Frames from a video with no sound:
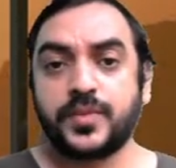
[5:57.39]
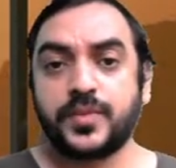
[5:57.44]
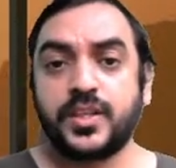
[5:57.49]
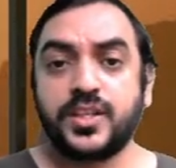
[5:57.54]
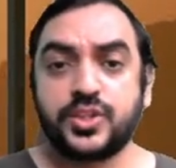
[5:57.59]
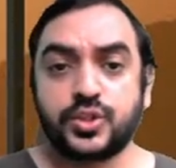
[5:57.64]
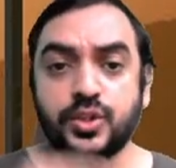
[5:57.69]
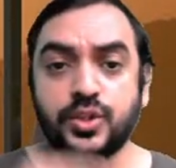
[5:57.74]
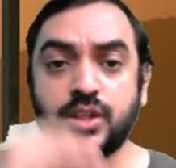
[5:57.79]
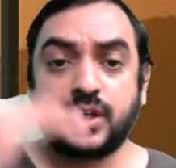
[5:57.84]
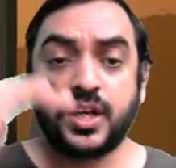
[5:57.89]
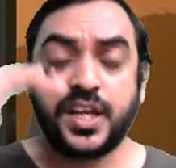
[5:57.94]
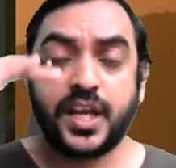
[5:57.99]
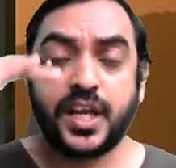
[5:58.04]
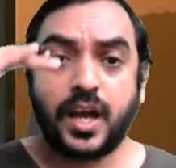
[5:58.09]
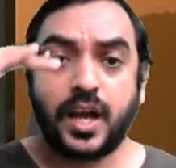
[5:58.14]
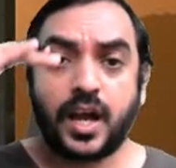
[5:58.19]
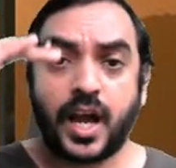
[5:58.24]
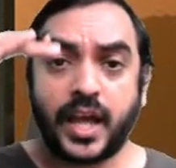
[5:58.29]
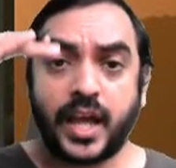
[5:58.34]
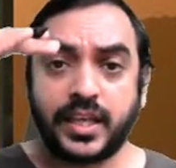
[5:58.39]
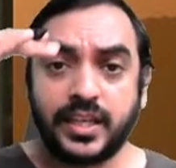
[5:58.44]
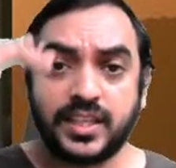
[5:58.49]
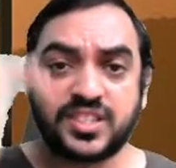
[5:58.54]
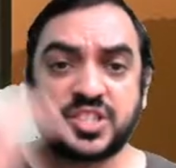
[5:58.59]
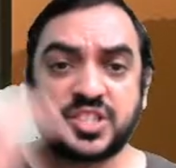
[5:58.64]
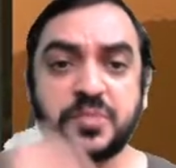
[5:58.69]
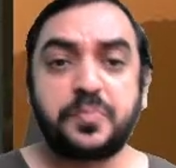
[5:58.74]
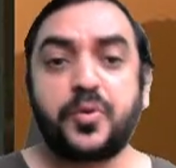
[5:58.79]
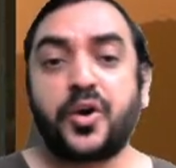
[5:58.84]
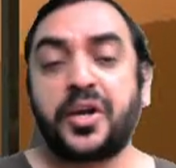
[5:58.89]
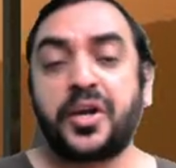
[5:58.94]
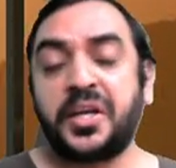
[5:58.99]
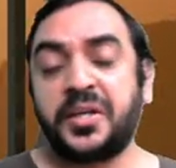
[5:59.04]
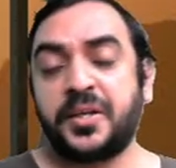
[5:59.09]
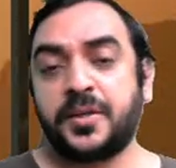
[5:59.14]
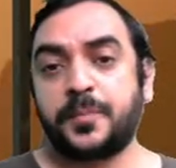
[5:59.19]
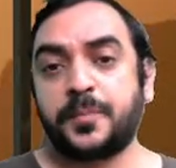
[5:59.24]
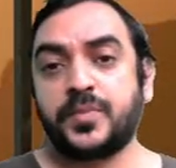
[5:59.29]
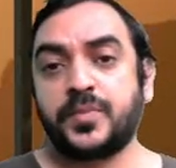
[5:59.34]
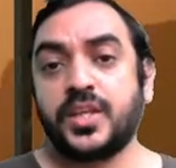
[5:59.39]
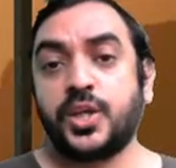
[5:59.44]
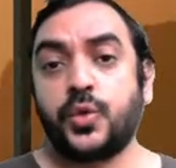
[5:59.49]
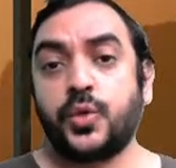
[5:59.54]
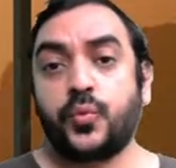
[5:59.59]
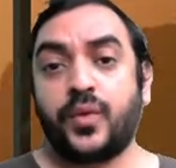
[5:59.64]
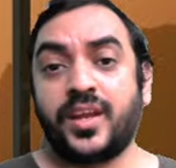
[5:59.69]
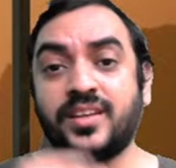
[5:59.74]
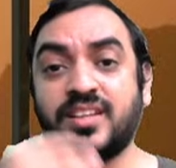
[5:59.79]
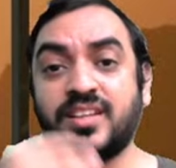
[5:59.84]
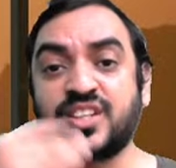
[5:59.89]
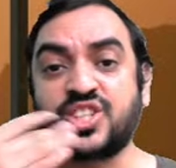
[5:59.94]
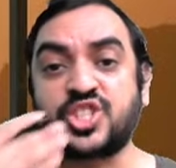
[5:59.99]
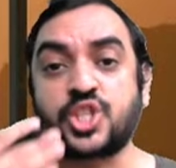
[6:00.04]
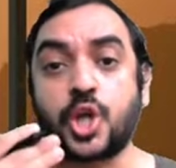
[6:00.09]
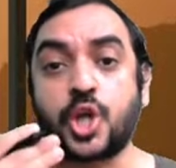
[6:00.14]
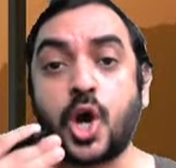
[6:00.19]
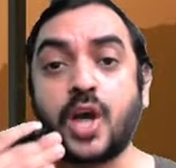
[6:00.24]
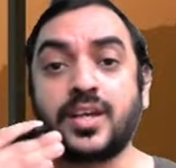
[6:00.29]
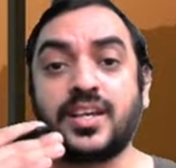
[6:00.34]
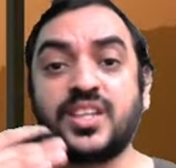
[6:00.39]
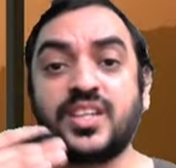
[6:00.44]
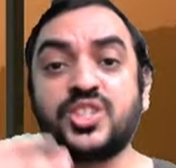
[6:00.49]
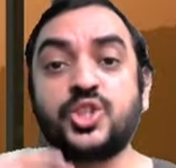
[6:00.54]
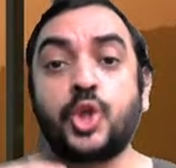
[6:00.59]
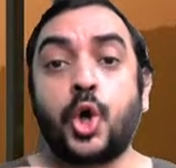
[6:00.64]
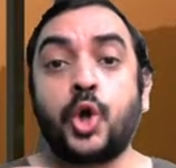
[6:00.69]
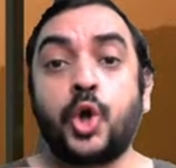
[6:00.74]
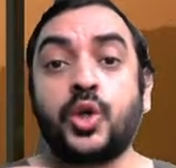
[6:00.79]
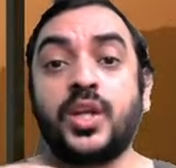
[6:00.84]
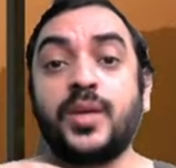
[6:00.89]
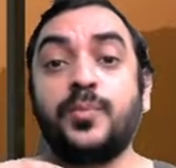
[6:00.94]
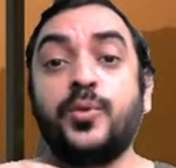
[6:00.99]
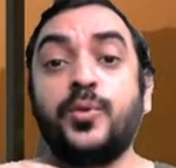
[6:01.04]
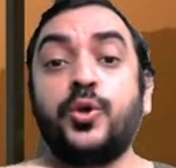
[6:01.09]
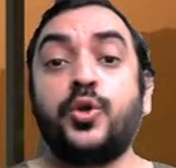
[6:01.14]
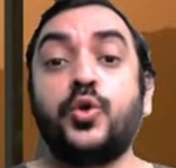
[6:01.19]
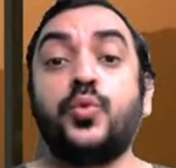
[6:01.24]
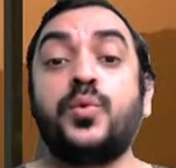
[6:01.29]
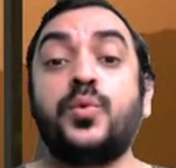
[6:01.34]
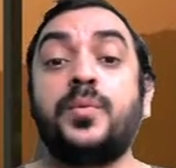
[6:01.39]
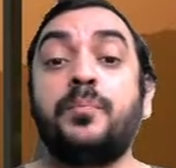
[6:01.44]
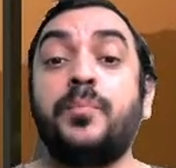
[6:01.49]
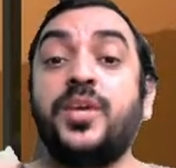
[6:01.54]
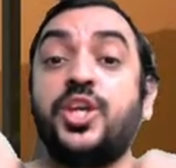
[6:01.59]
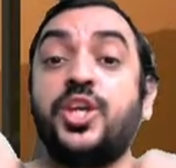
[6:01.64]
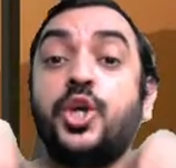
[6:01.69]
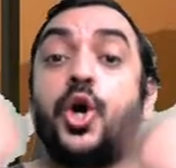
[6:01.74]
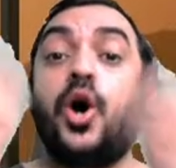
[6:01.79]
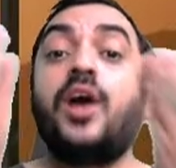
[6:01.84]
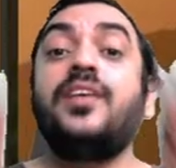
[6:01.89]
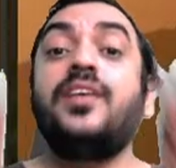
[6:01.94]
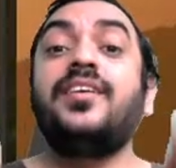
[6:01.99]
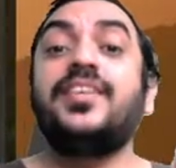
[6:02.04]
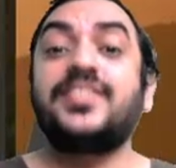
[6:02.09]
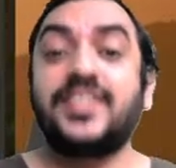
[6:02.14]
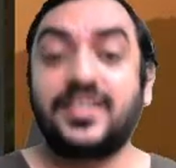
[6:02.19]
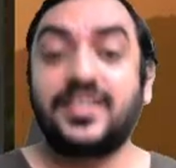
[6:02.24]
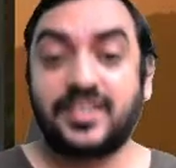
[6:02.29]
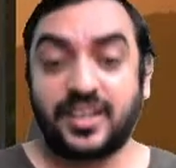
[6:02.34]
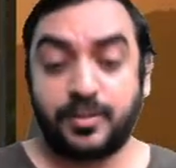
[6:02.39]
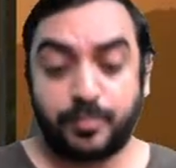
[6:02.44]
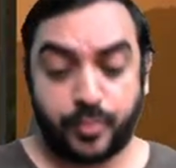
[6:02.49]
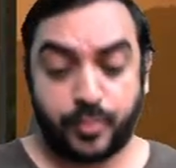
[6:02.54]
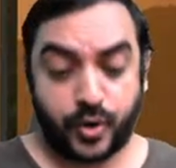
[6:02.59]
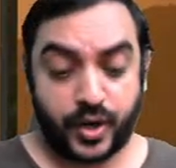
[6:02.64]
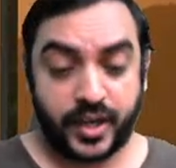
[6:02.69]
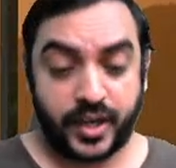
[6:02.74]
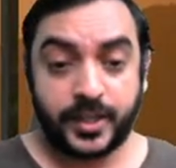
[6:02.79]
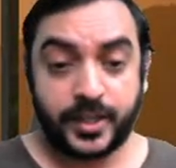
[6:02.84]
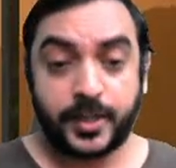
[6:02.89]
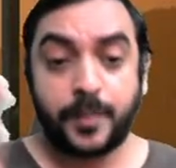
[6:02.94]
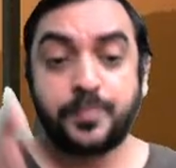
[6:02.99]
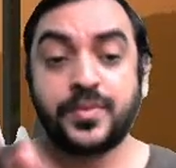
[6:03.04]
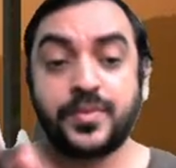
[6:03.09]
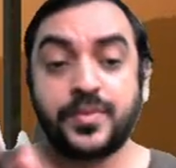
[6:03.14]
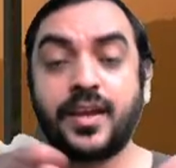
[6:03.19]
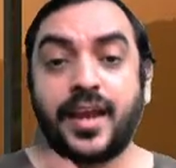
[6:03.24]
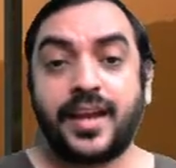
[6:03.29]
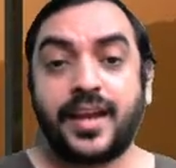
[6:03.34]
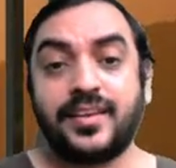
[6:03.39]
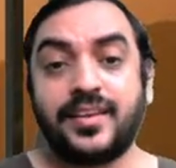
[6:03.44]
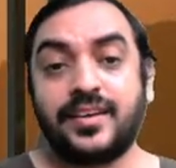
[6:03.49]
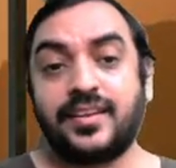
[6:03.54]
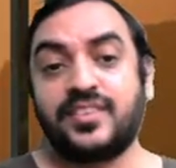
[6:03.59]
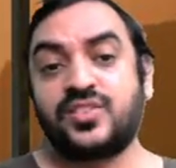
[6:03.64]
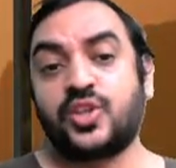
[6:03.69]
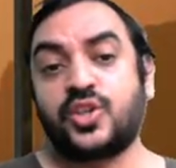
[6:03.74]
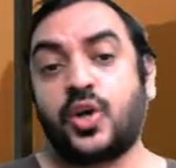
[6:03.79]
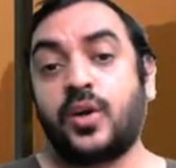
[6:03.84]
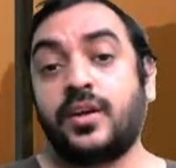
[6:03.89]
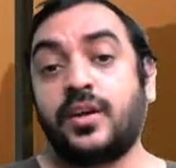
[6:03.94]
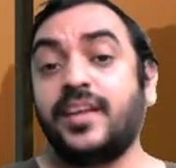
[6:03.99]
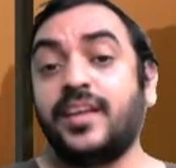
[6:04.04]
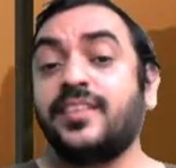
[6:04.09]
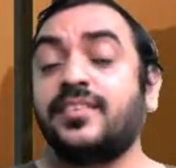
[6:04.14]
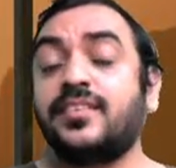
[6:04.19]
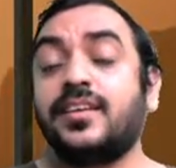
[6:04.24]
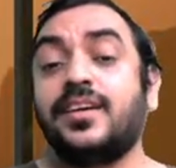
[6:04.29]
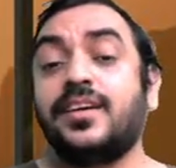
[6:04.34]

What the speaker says: So the highest point where the stock is not able to beyond a certain point, and that is called as